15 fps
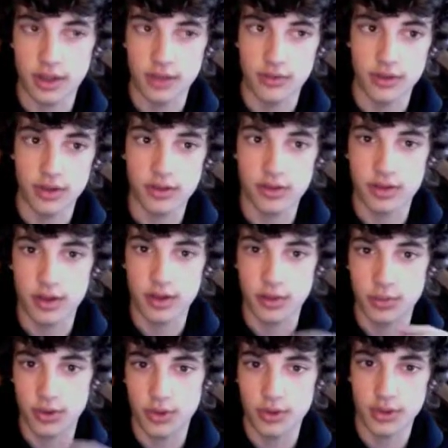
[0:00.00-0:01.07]
feasting on
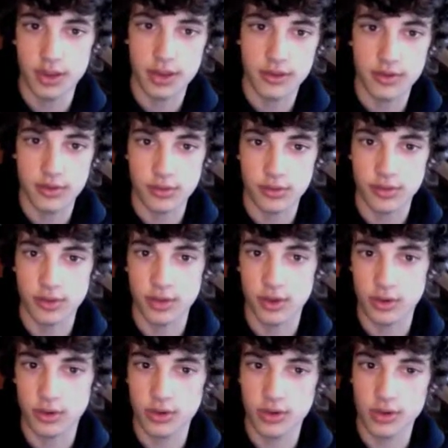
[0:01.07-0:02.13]
both leaves grew
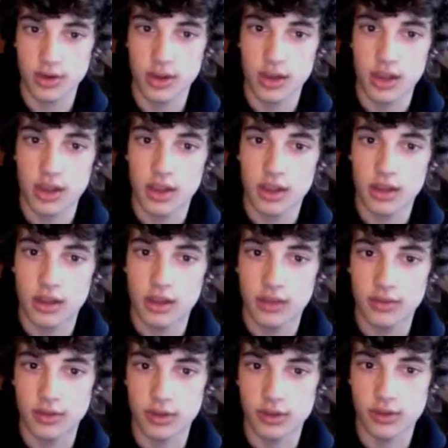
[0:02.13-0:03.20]
slower,
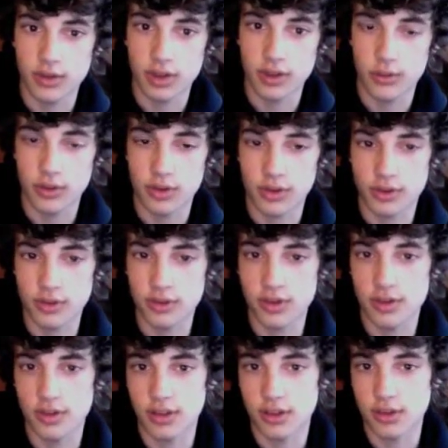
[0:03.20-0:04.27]
even the tree that wasn't
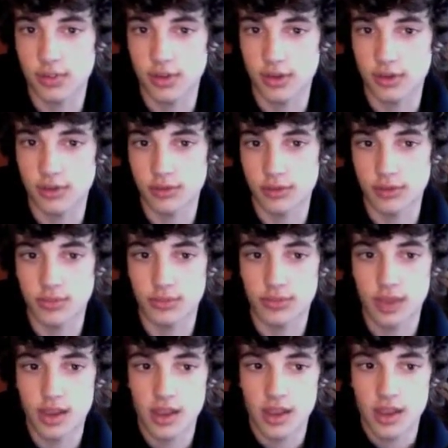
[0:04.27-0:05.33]
originally exposed to them.
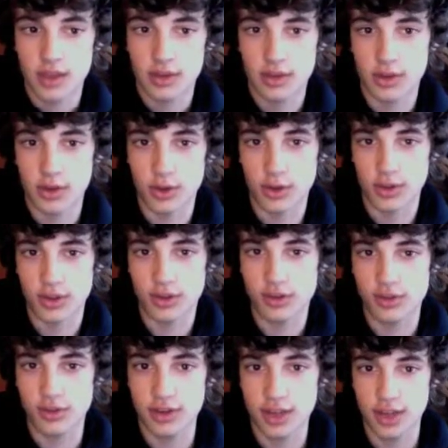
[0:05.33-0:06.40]
So
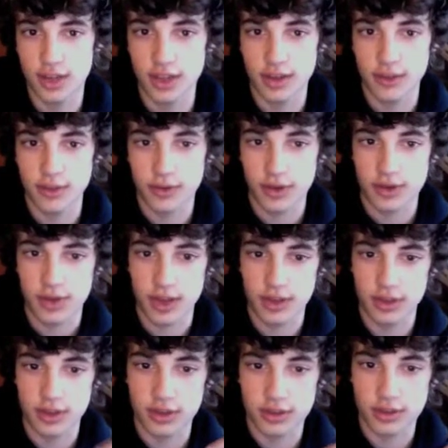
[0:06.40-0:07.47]
they figured
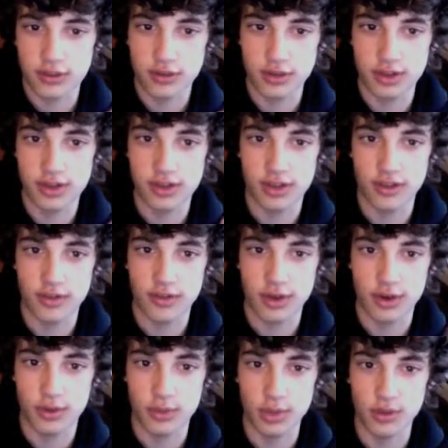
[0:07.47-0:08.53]
out that the trees sent
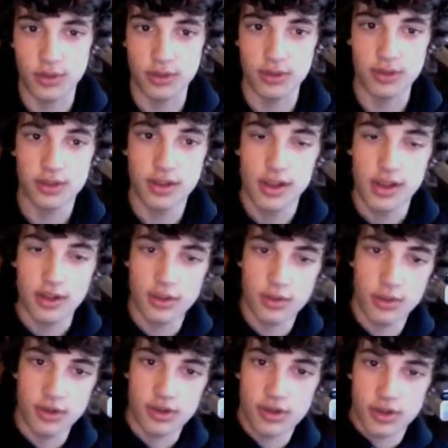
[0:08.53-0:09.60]
pheromones to
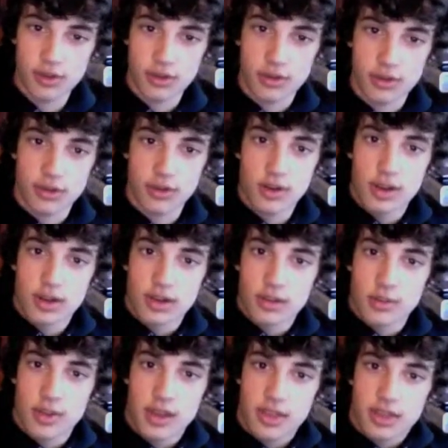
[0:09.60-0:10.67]
each other to
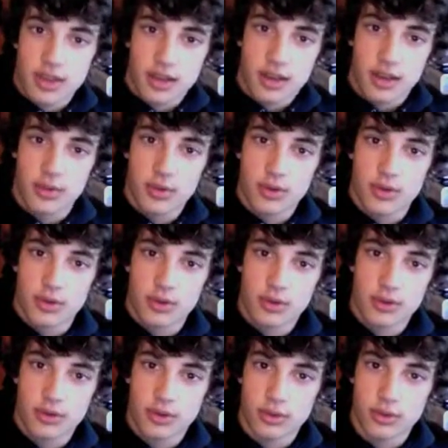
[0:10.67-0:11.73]
make that chemical
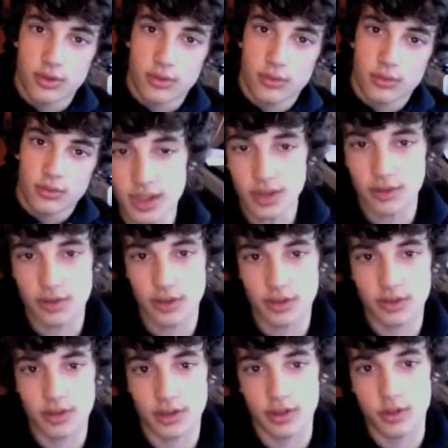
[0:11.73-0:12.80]
to grow
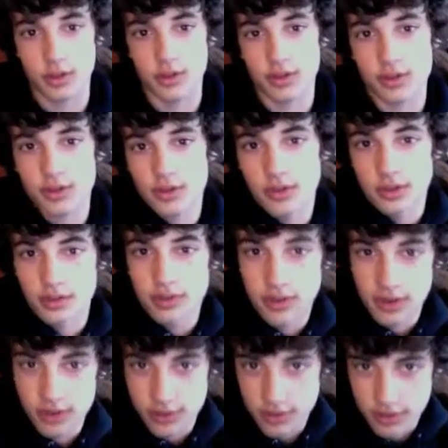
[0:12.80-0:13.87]
slower so the
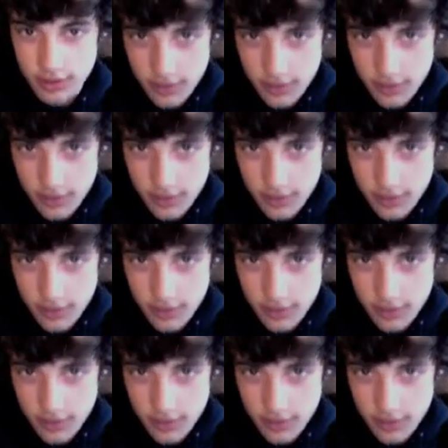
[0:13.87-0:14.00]
infection